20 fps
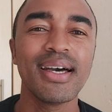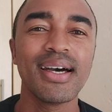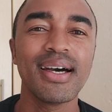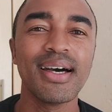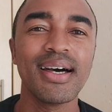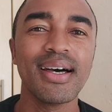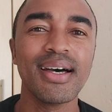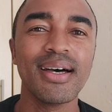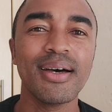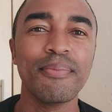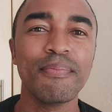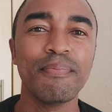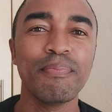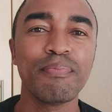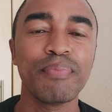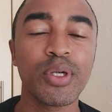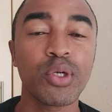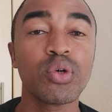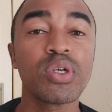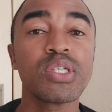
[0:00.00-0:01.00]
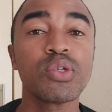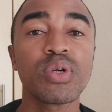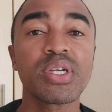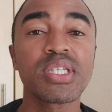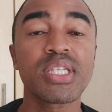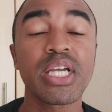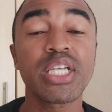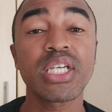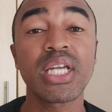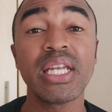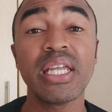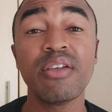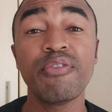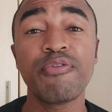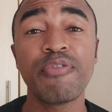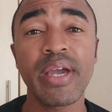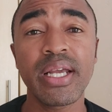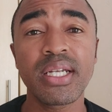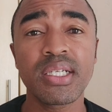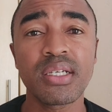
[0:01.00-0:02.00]
because he was such an
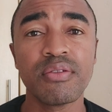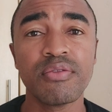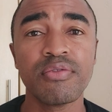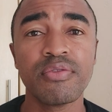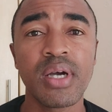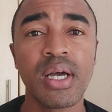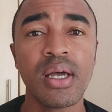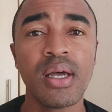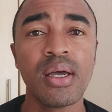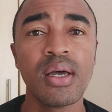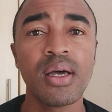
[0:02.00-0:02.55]
effective